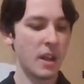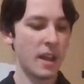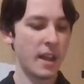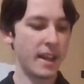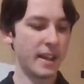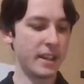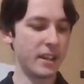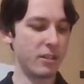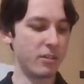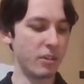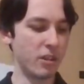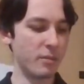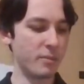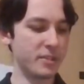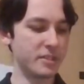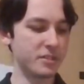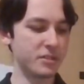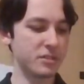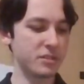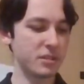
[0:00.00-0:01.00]
An
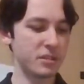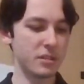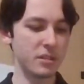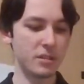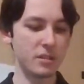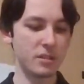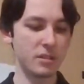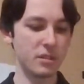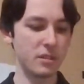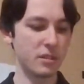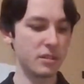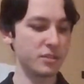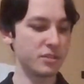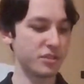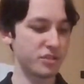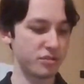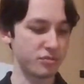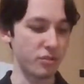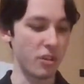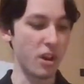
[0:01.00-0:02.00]
enormous
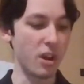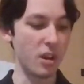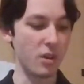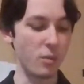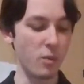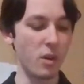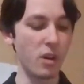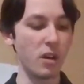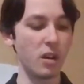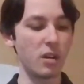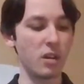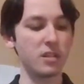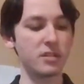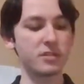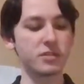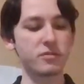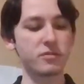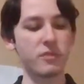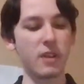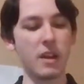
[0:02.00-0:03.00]
strong wall
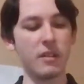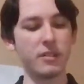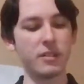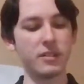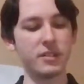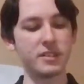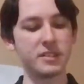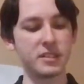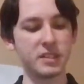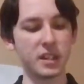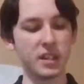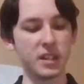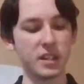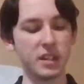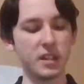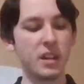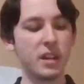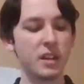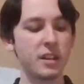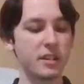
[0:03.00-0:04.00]
surrounded the city,